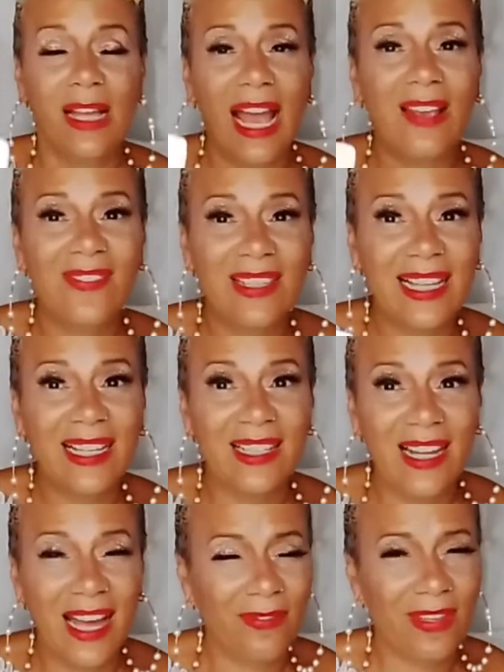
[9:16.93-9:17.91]
I feel like
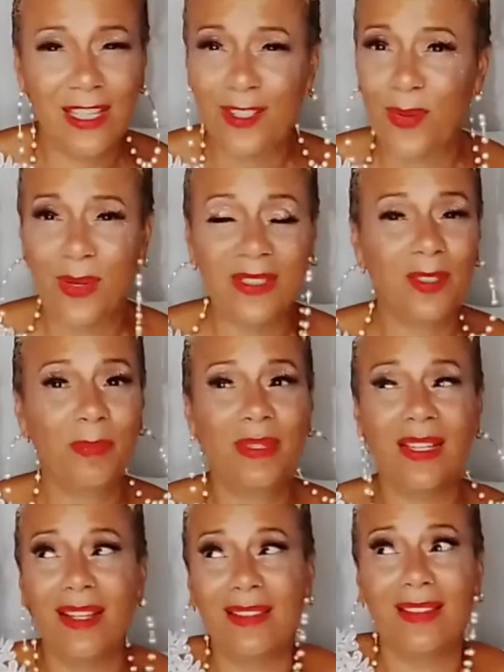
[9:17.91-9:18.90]
love is going to
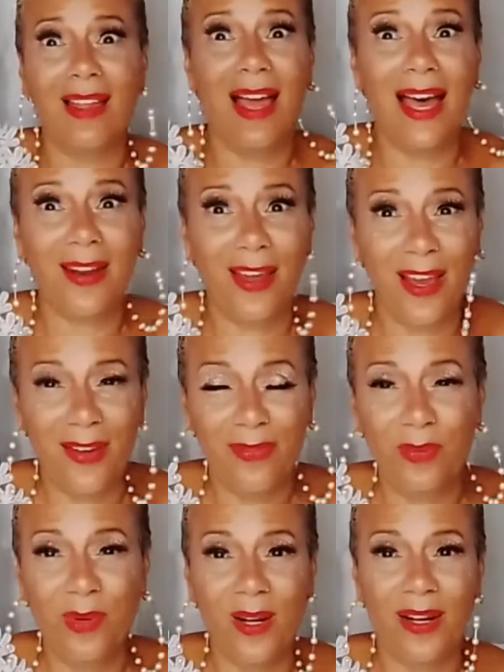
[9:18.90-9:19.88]
be a lot
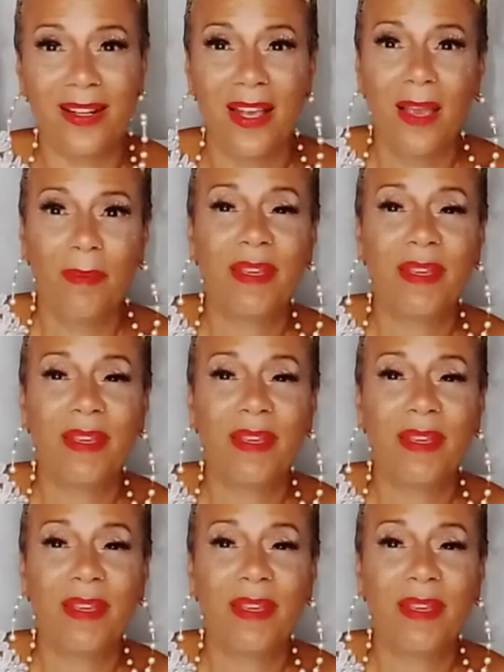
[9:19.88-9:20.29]
of work